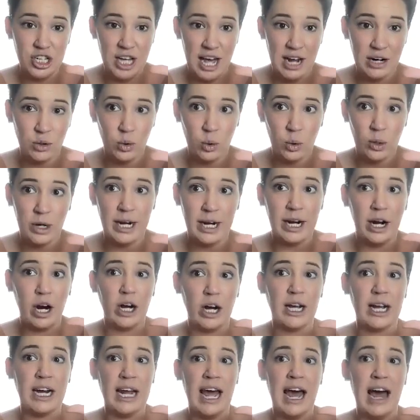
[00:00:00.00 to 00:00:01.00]
category are
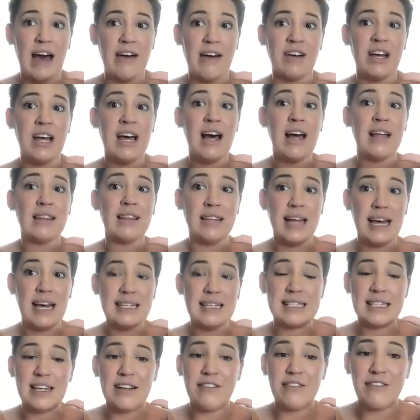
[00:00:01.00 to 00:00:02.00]
going to have less
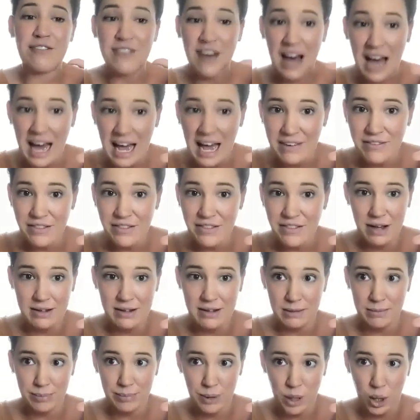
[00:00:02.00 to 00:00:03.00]
than
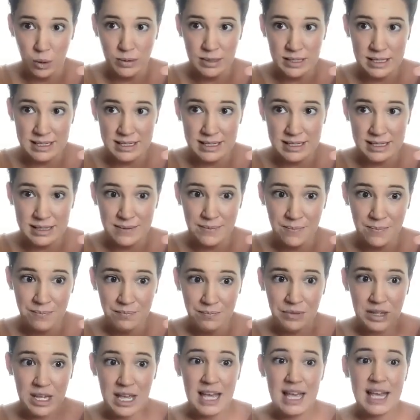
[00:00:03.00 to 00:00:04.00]
5,000 posts.
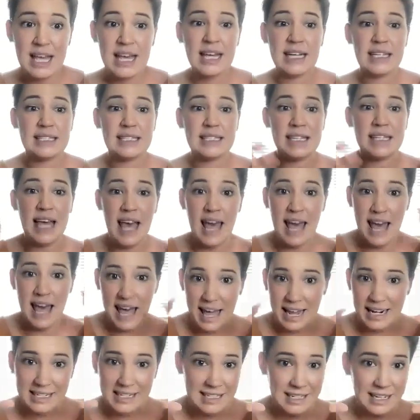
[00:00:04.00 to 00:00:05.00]

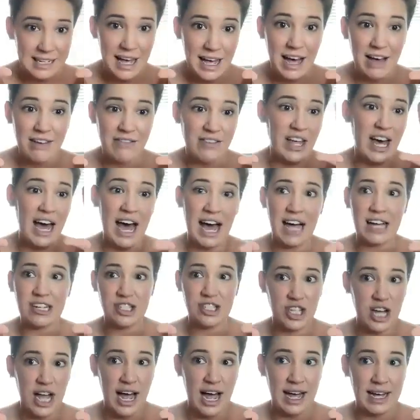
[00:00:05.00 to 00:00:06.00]
10 of the
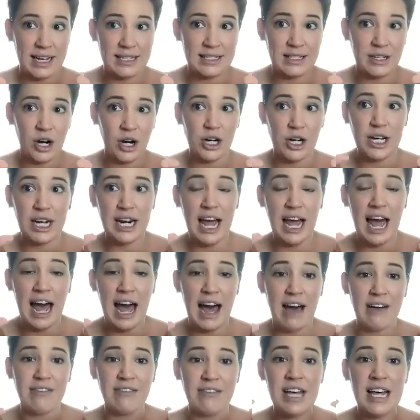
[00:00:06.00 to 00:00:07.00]
hashtags are going to
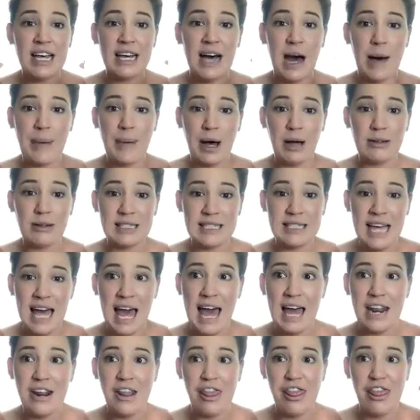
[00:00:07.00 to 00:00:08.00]
have about
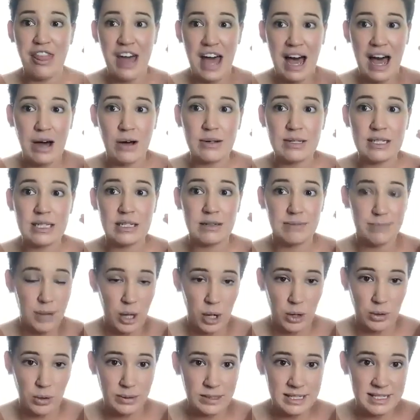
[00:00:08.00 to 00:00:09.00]
10,000
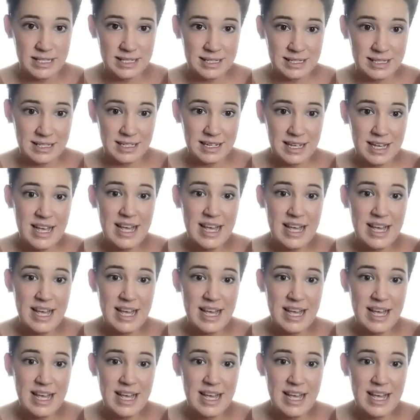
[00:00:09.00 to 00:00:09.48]
posts.